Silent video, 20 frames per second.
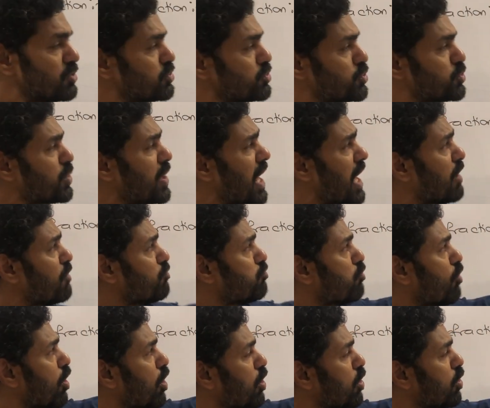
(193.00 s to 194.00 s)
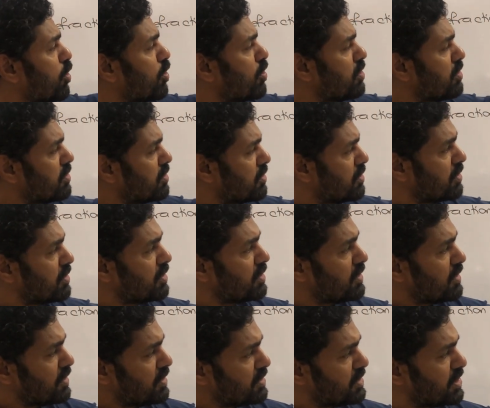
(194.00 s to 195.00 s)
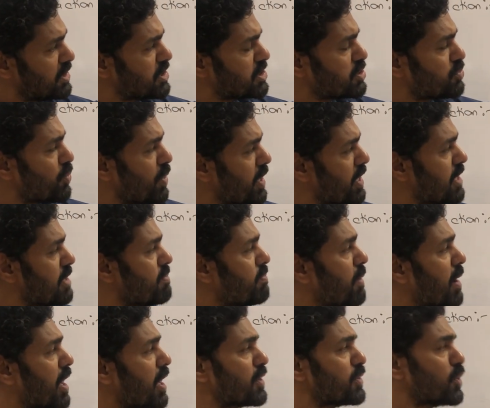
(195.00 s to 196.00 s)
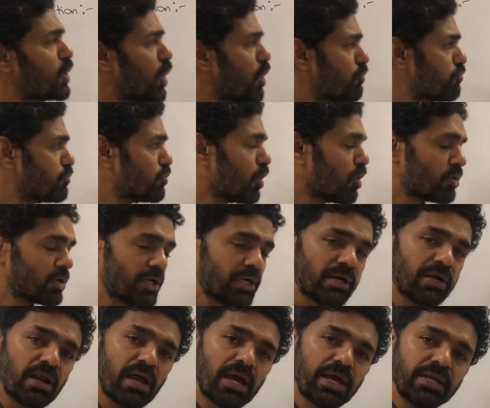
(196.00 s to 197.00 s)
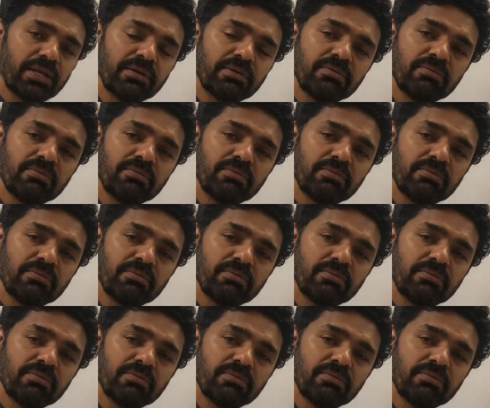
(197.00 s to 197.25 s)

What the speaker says: should have followed this very path of dotted line.